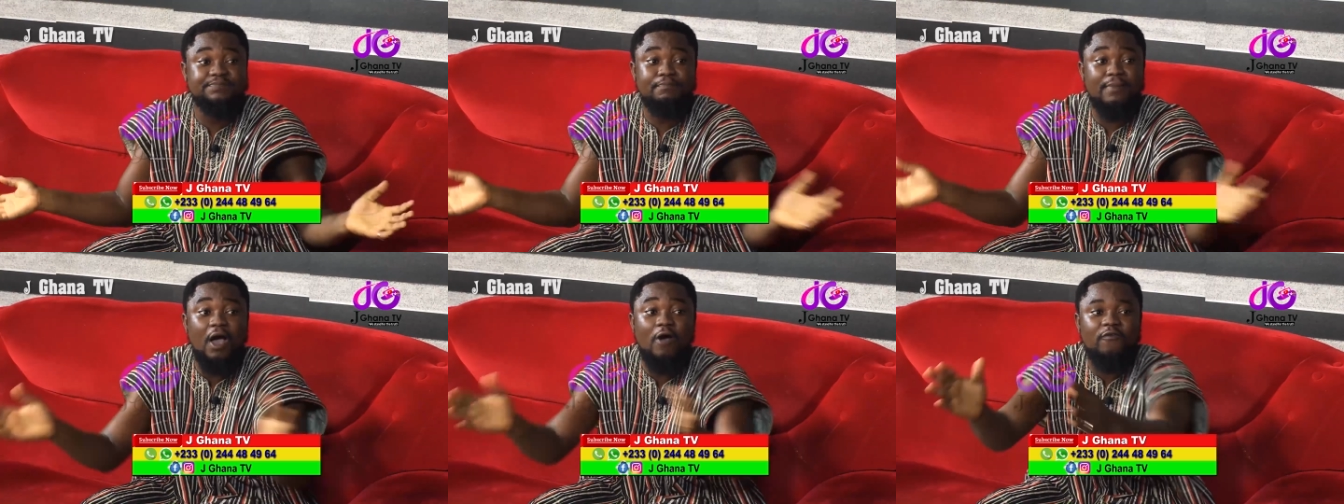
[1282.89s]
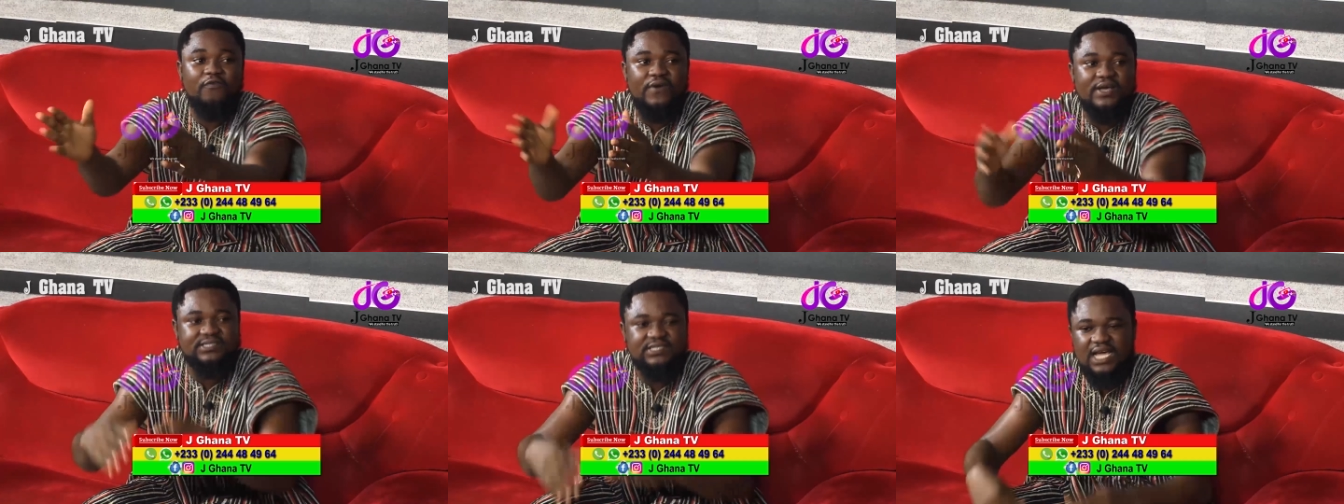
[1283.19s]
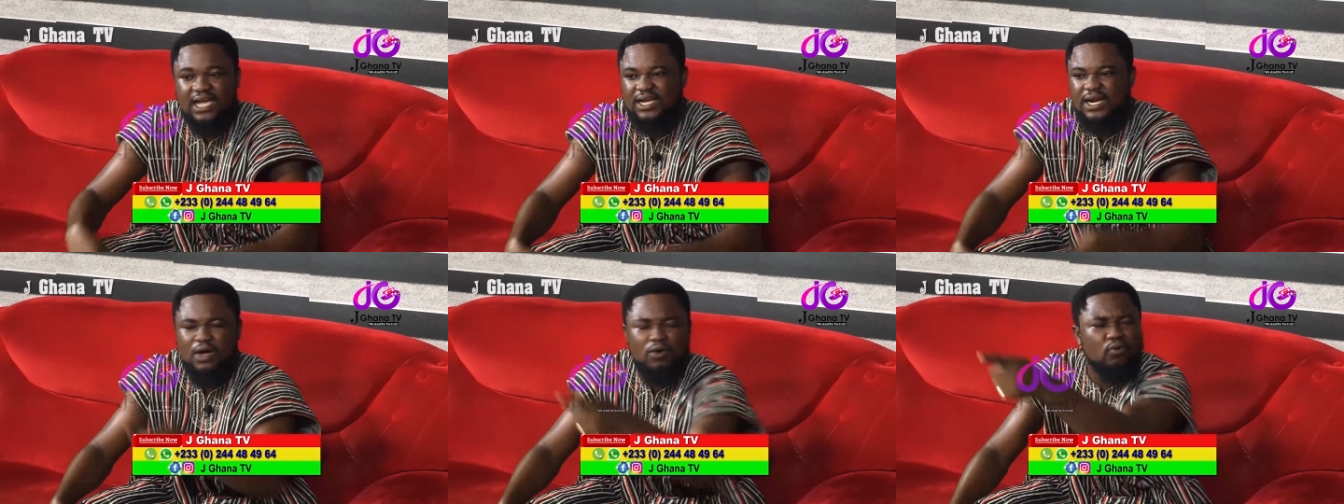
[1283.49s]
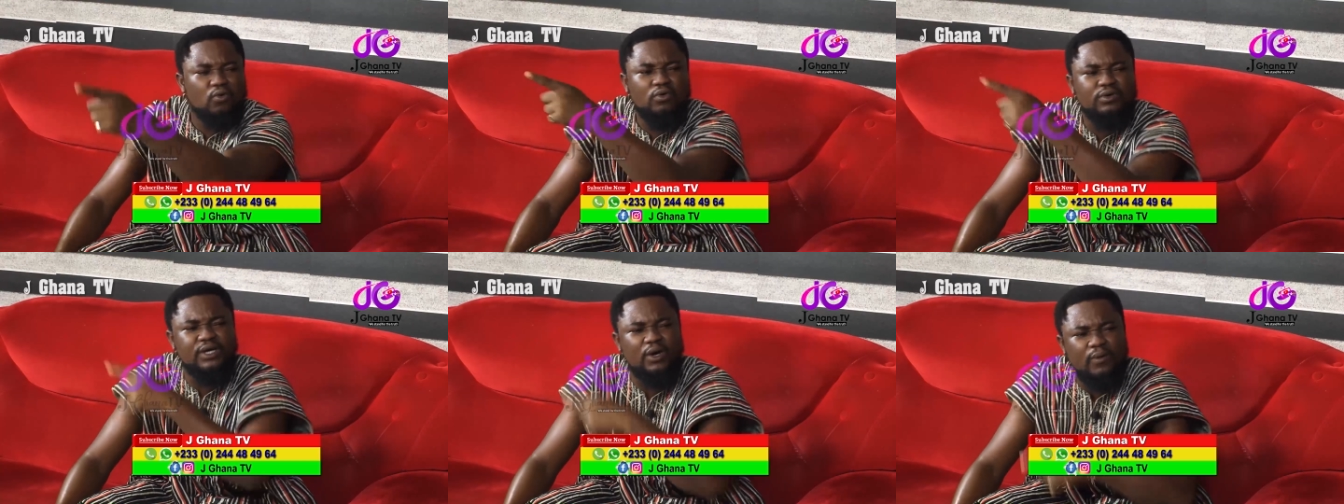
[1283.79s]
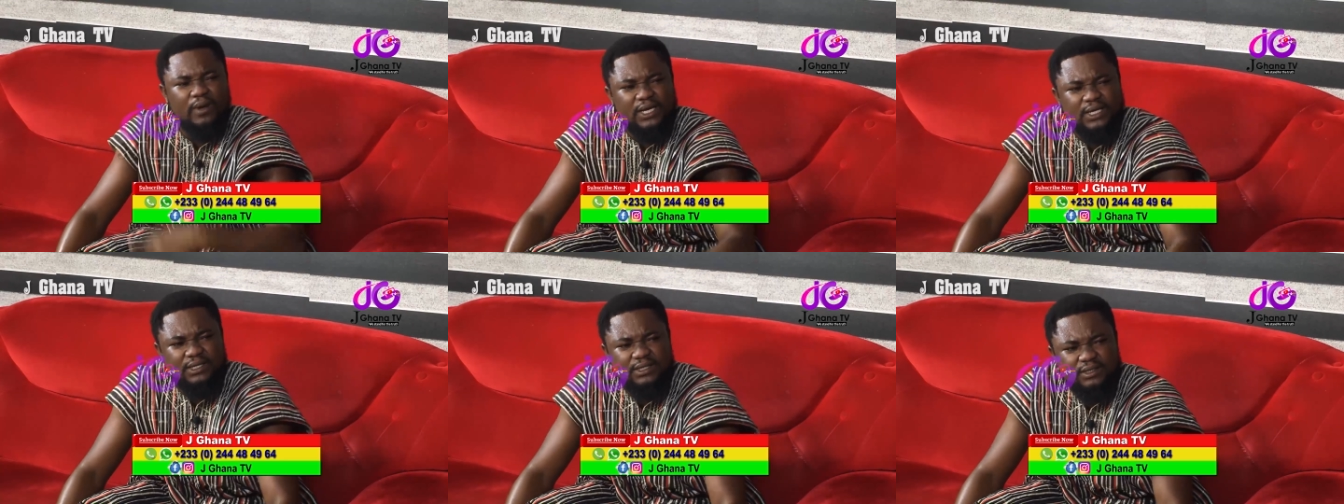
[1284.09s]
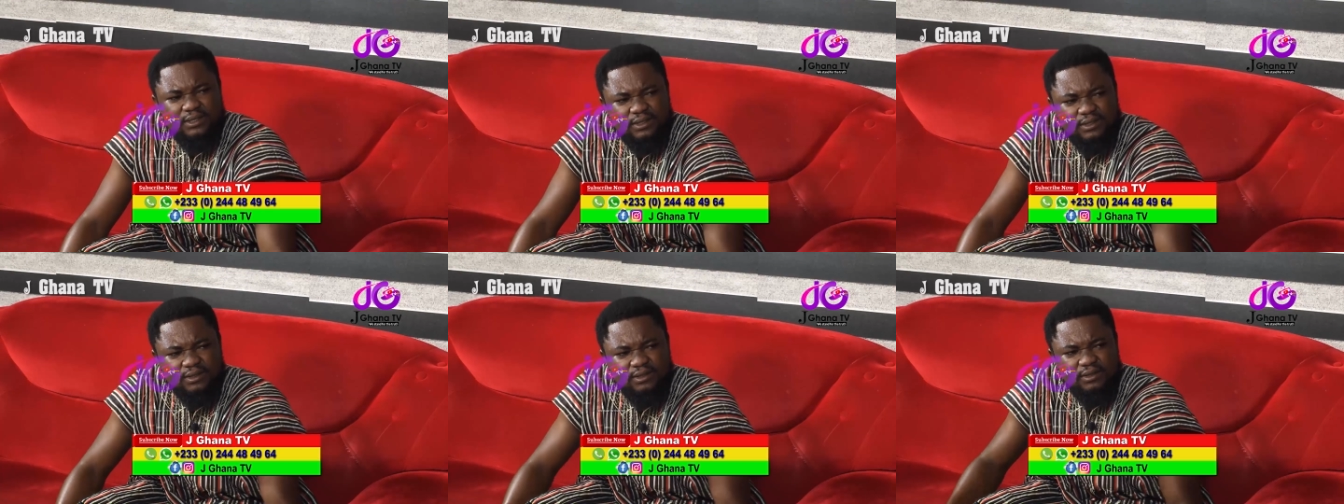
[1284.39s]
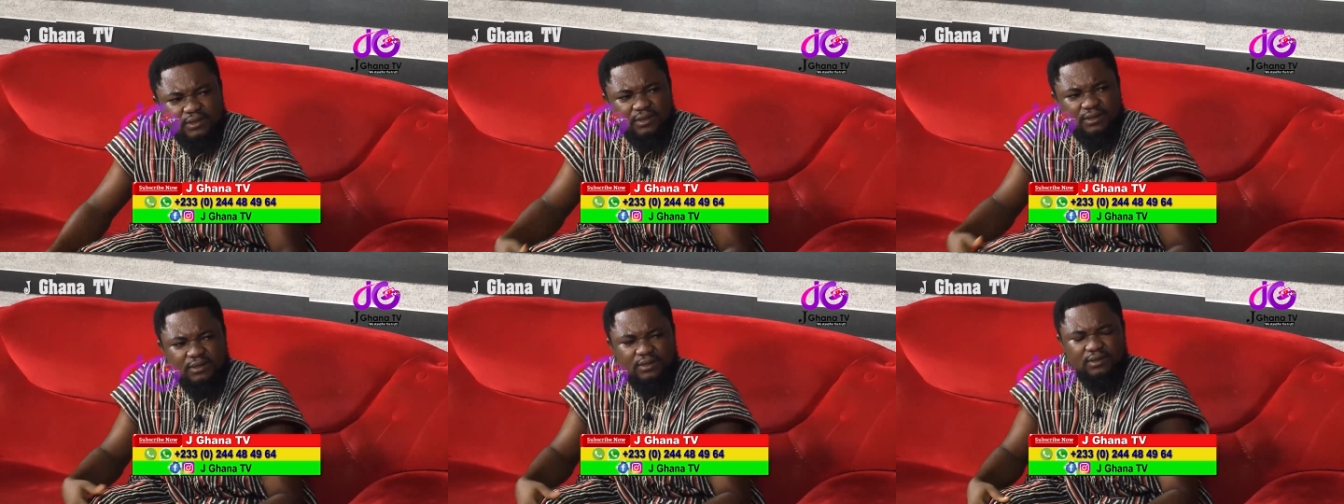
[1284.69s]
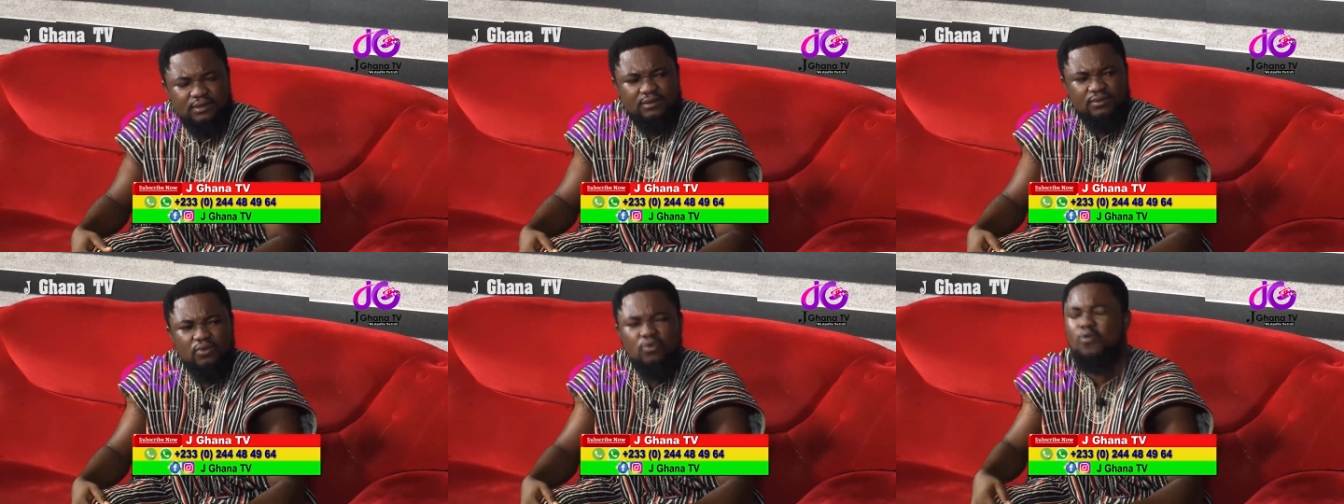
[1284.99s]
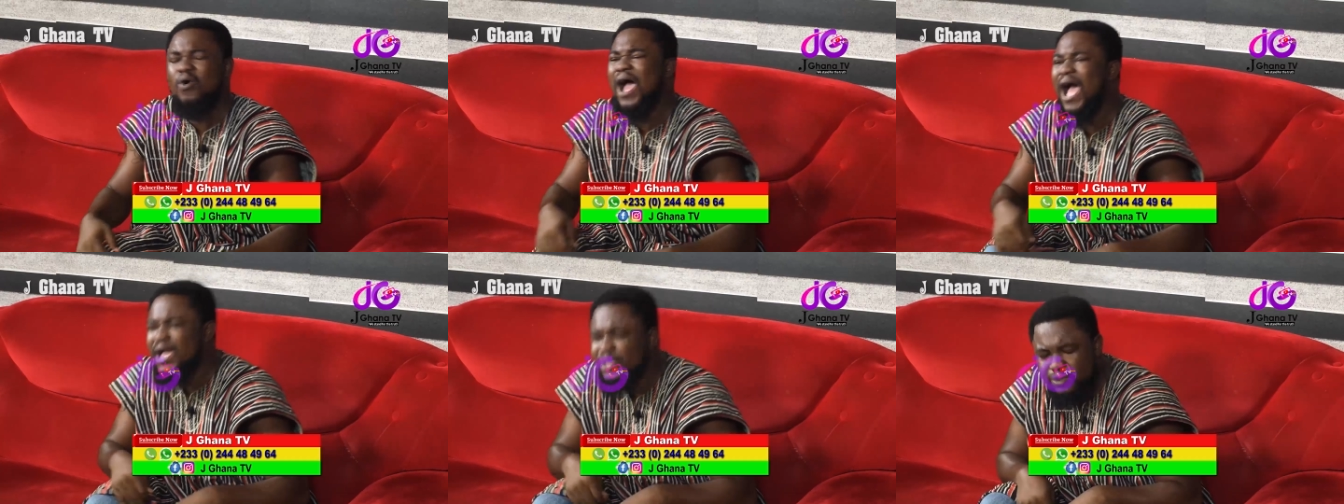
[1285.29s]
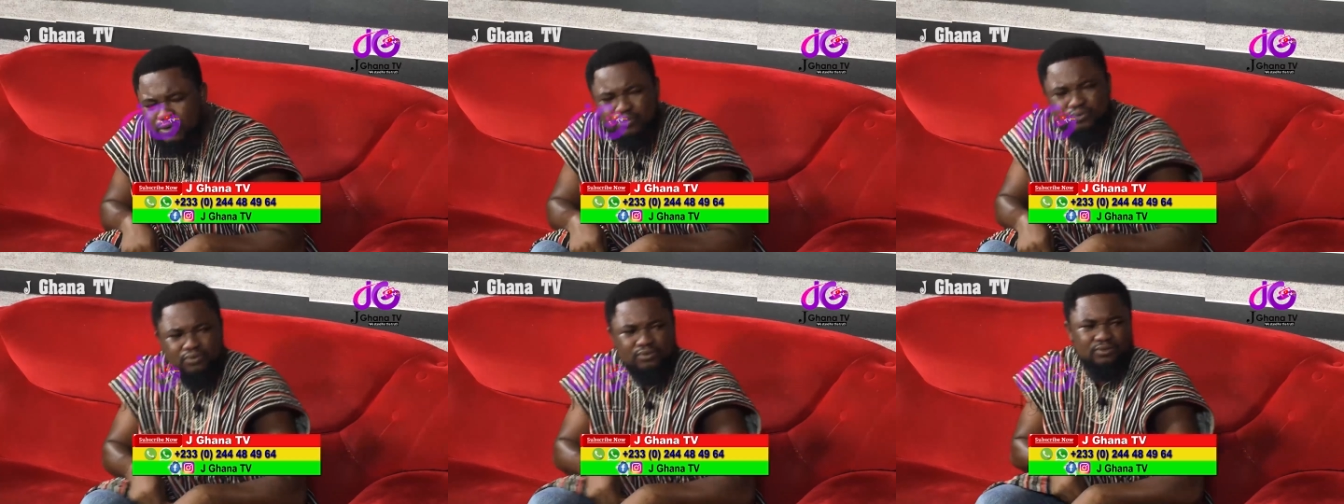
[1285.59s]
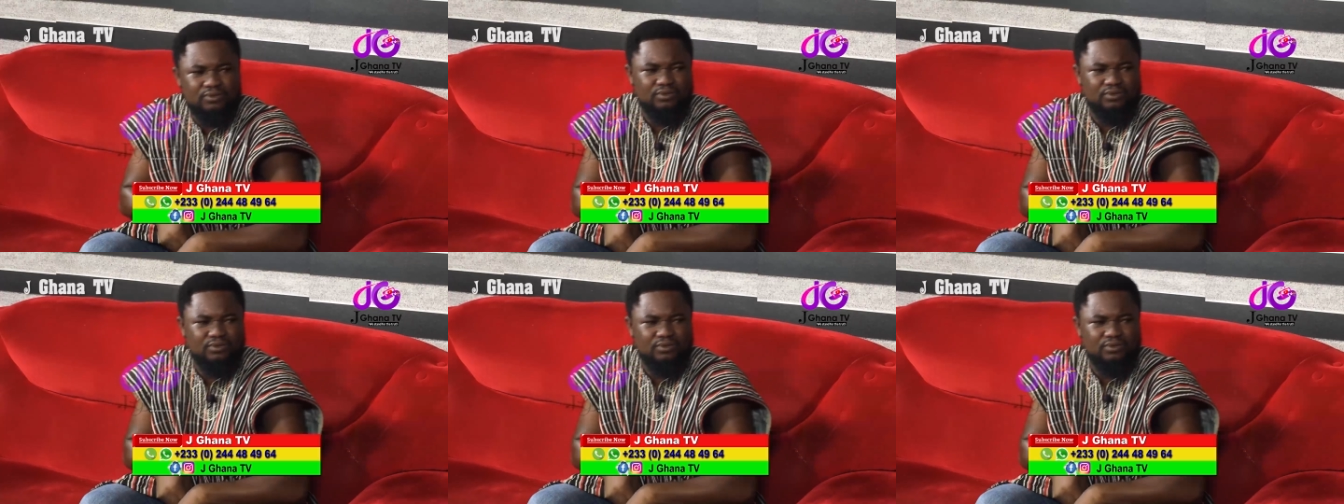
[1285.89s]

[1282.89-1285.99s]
ma fans akra wo ye wan. Who are you?